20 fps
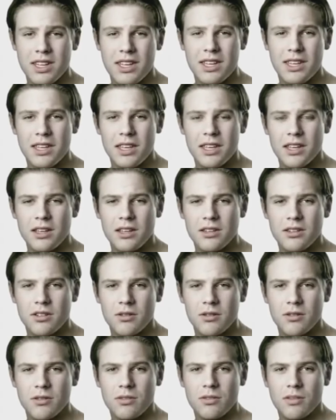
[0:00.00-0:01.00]
cells
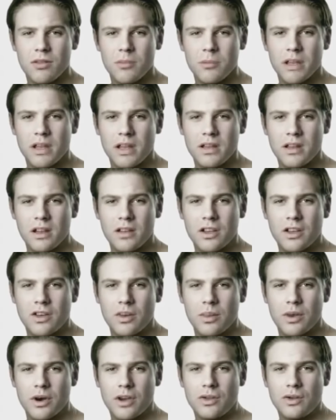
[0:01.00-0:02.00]
growing in number by
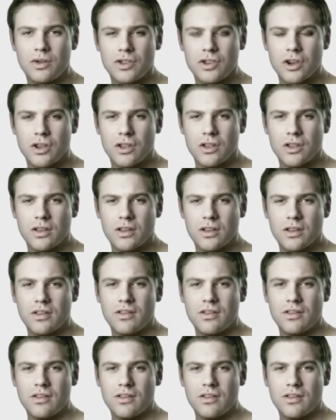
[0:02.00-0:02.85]
reproducing themselves.